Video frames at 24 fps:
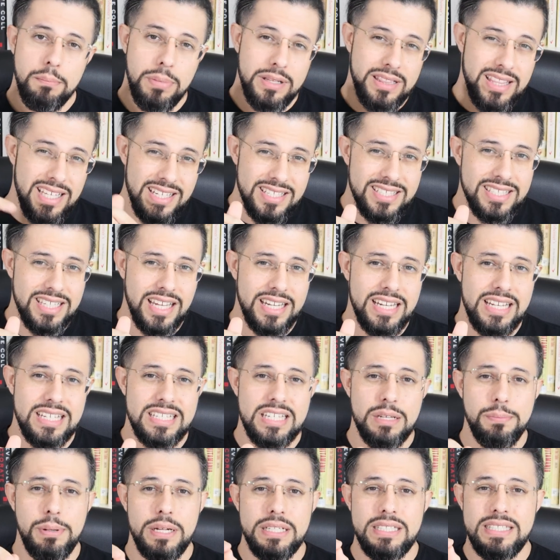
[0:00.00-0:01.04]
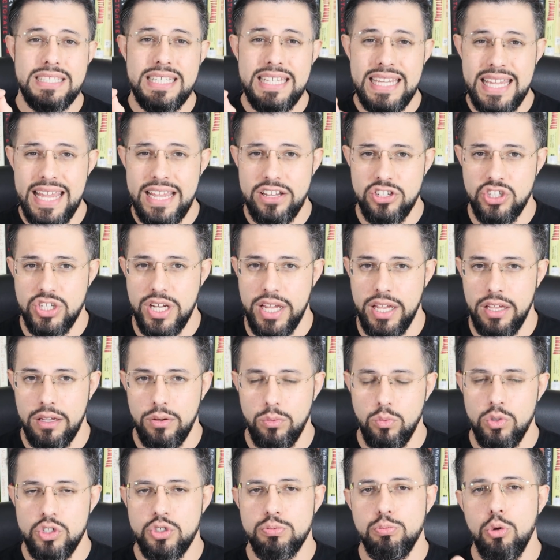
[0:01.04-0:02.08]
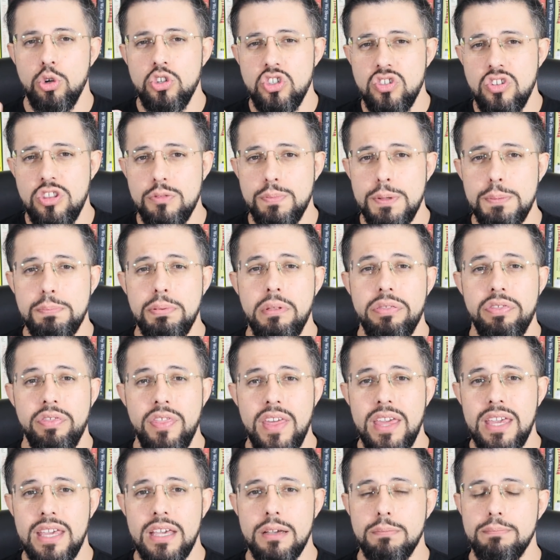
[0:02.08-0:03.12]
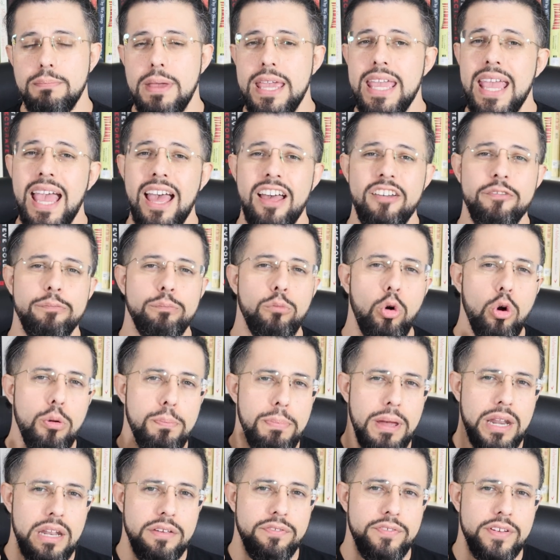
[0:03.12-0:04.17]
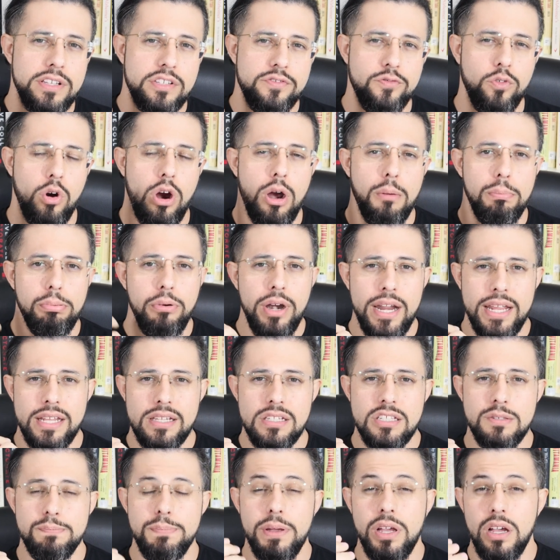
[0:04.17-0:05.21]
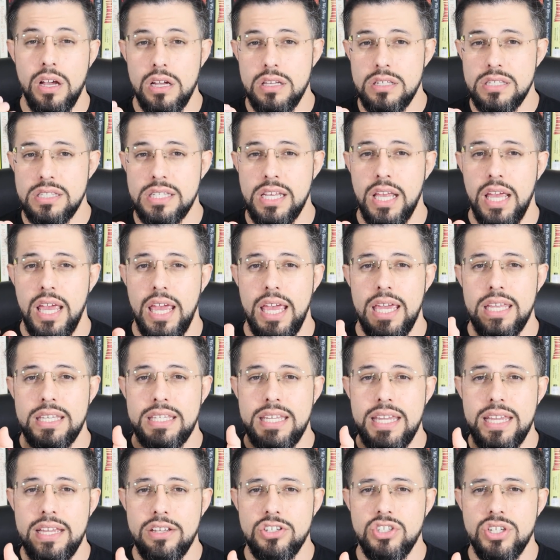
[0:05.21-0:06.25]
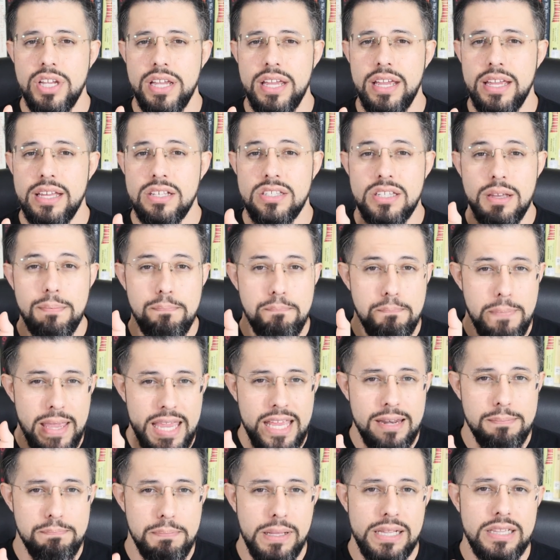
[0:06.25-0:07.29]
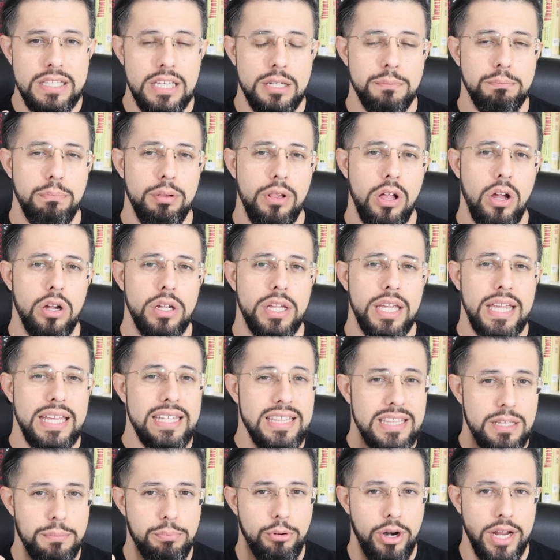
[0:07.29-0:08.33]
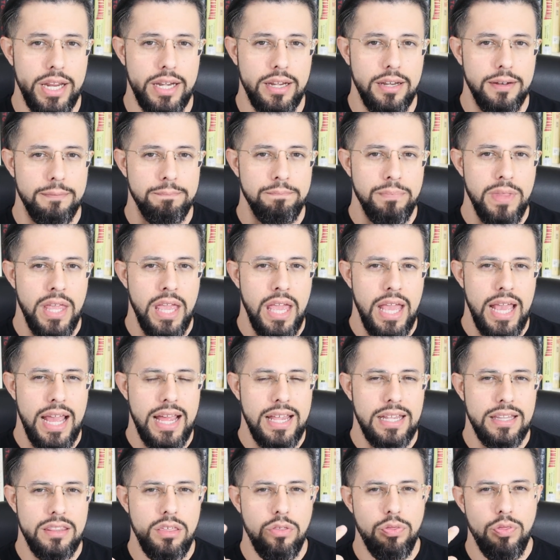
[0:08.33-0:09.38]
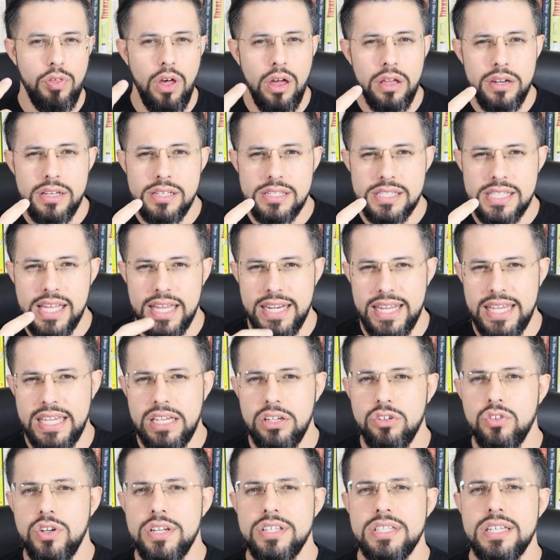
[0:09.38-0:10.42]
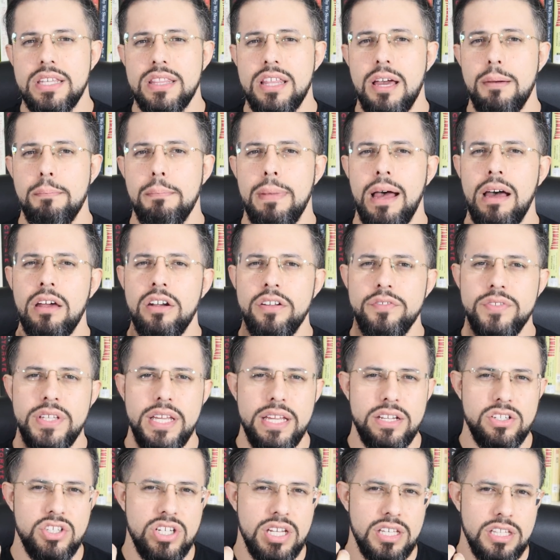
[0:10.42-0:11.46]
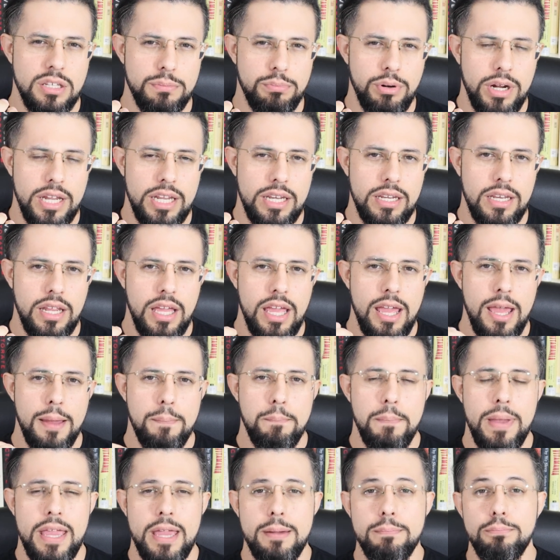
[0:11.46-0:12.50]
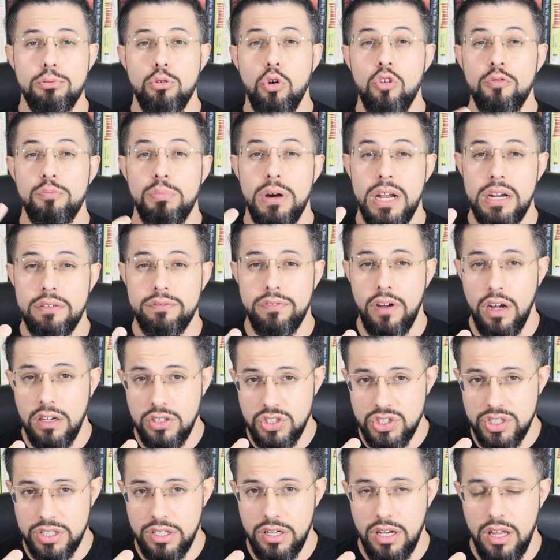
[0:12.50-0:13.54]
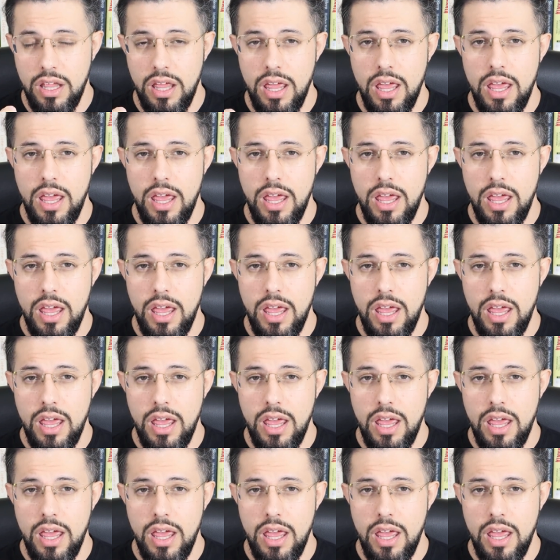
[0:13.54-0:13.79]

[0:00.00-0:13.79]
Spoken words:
But this study is about DHA, which most of the people think may have more benefits for our brains because DHA is a main building block in the brain. And the thought is that increasing the amount of DHA in the brain may improve brain function.